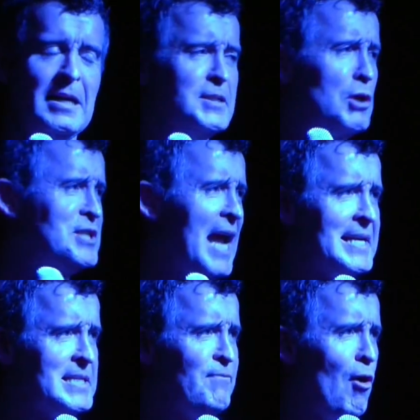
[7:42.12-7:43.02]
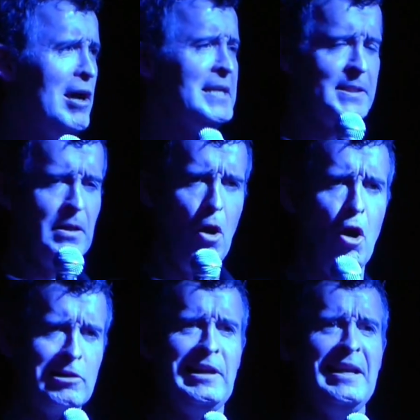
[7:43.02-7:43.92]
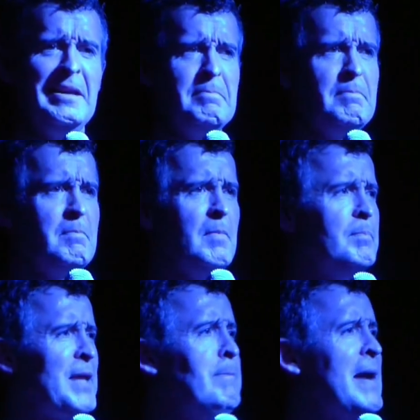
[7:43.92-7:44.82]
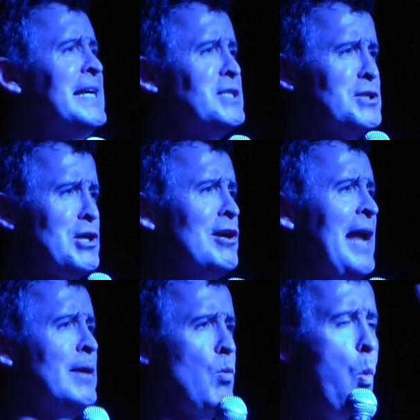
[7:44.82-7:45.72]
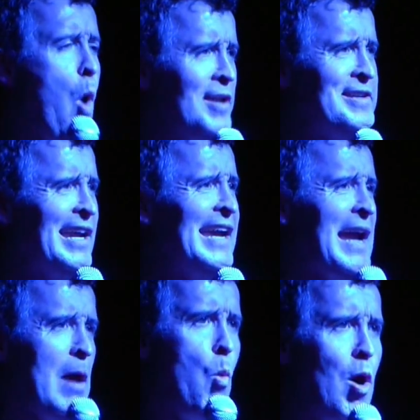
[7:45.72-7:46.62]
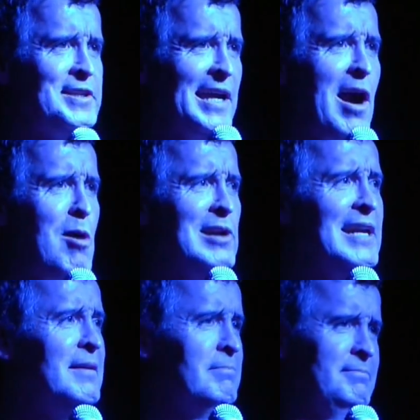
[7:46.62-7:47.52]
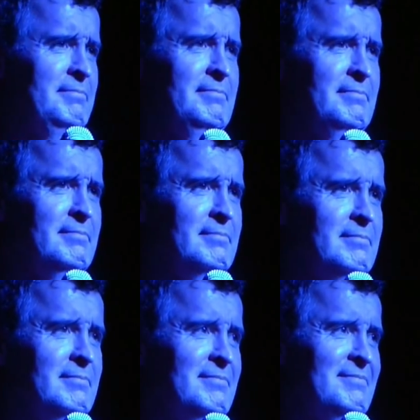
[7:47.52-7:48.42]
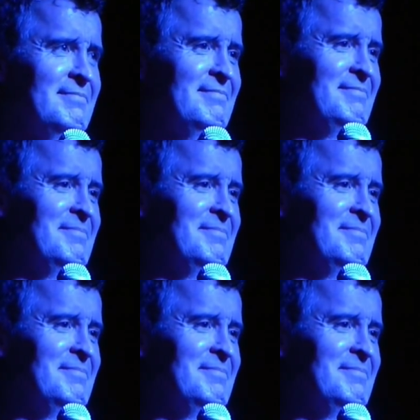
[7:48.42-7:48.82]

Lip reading: So sexy voice, ugly, that makes us good at one thing and one thing only. Radio.